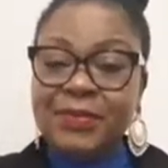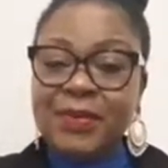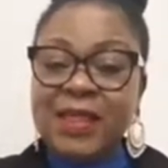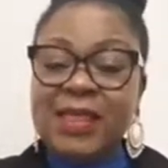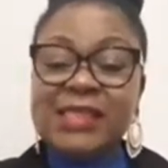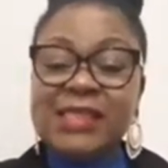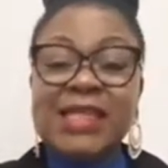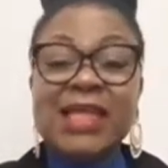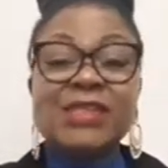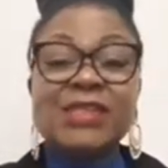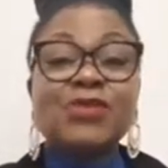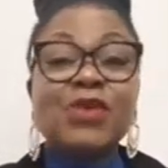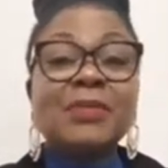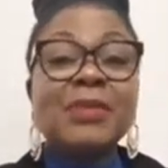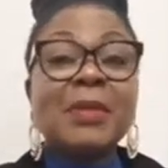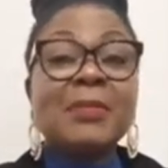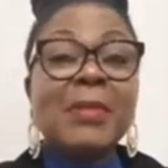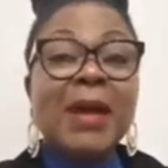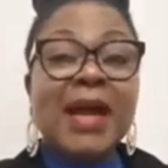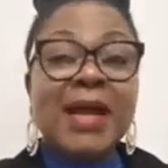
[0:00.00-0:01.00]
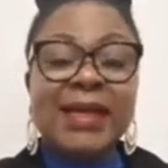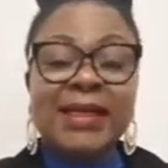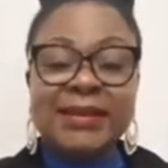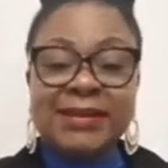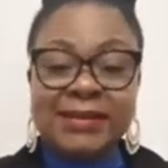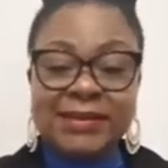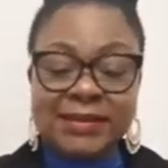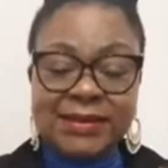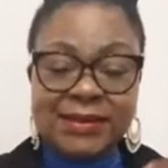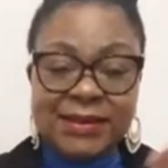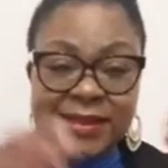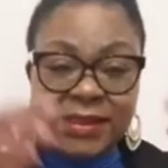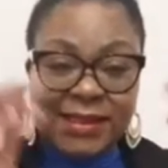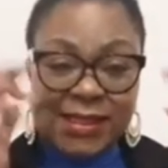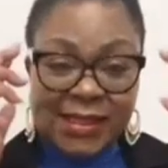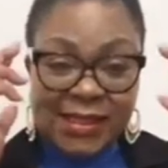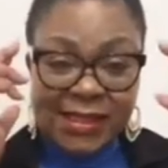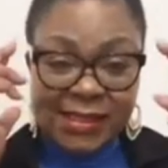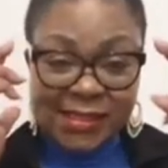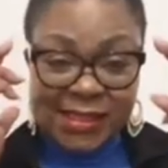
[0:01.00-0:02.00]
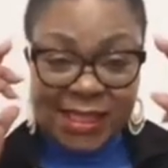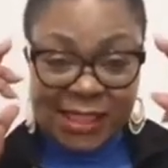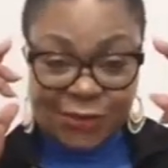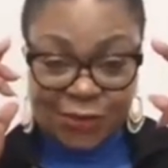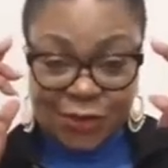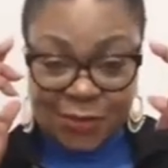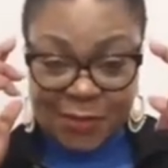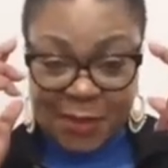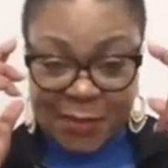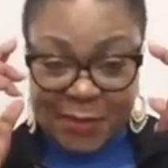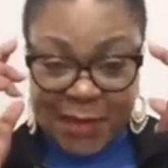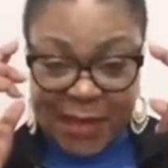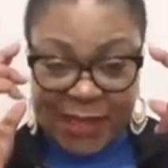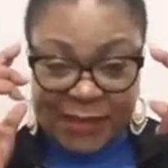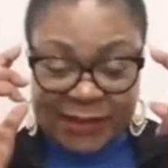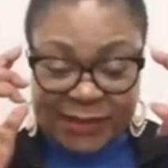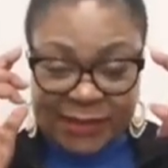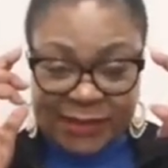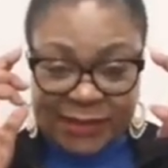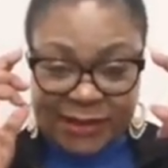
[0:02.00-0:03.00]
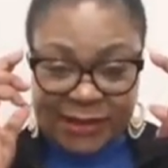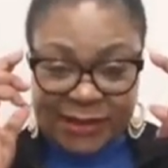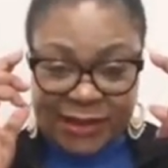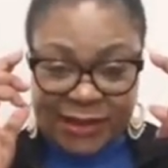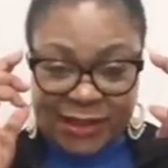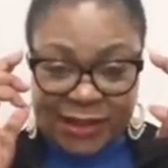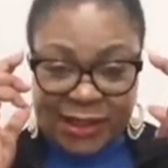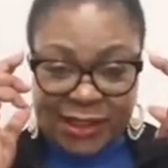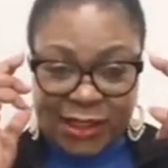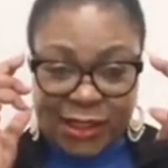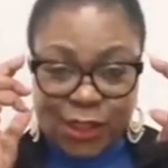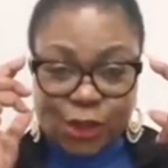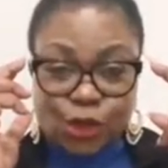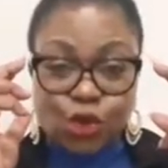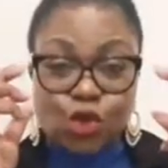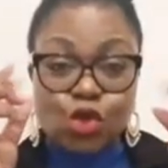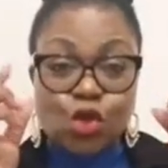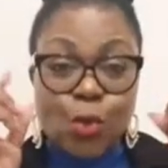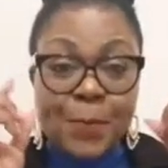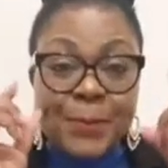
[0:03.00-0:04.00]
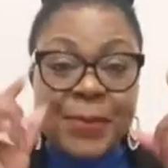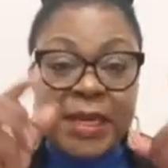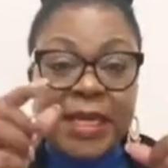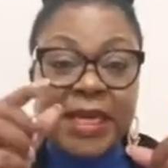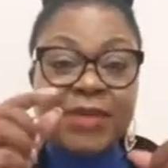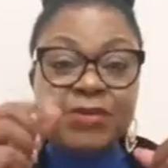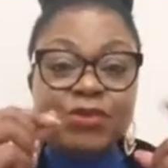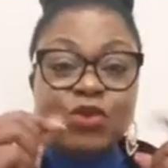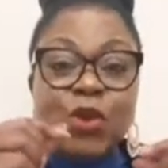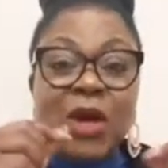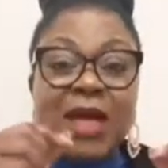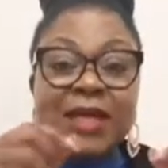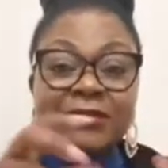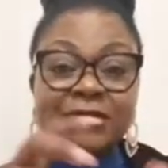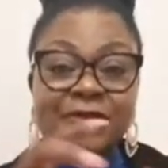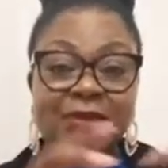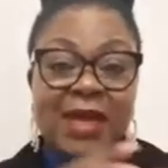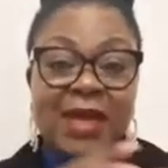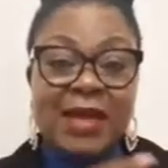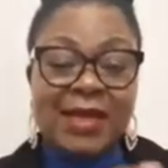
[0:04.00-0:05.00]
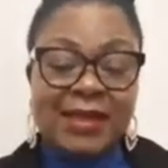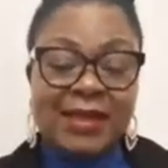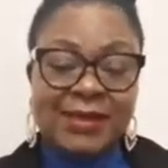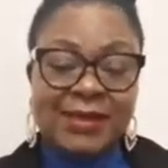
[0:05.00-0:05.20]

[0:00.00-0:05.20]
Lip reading: It starts from the mind. It starts from the mind. Do you believe you can fly?